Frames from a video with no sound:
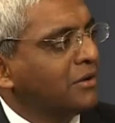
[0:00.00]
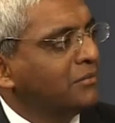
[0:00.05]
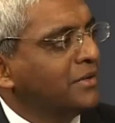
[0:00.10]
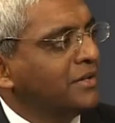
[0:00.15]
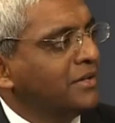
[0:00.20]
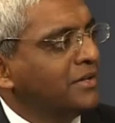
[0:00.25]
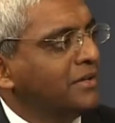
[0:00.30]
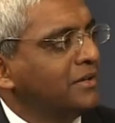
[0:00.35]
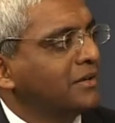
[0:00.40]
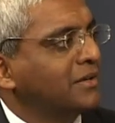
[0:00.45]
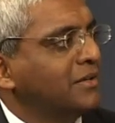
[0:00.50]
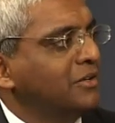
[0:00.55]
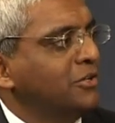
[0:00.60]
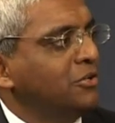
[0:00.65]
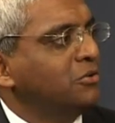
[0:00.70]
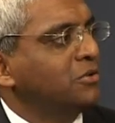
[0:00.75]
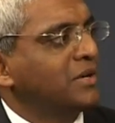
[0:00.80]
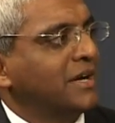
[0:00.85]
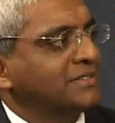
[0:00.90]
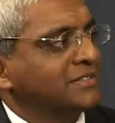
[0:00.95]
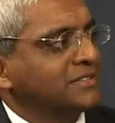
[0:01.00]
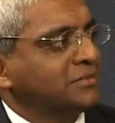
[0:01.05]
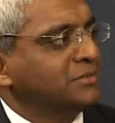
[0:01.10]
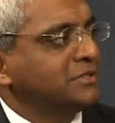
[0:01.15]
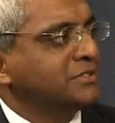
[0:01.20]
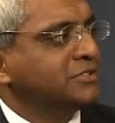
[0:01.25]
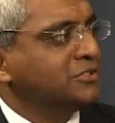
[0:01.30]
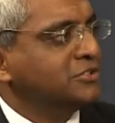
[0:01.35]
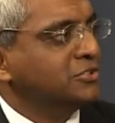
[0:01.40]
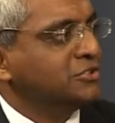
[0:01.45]
many new
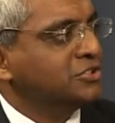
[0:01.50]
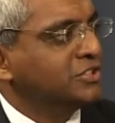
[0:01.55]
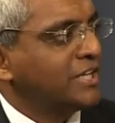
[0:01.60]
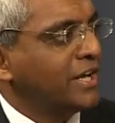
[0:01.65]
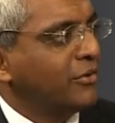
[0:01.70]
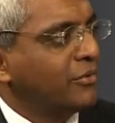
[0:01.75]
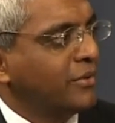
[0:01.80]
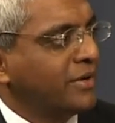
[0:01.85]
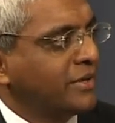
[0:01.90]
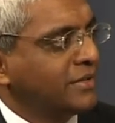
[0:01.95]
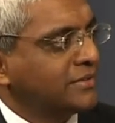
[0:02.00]
customers did you generate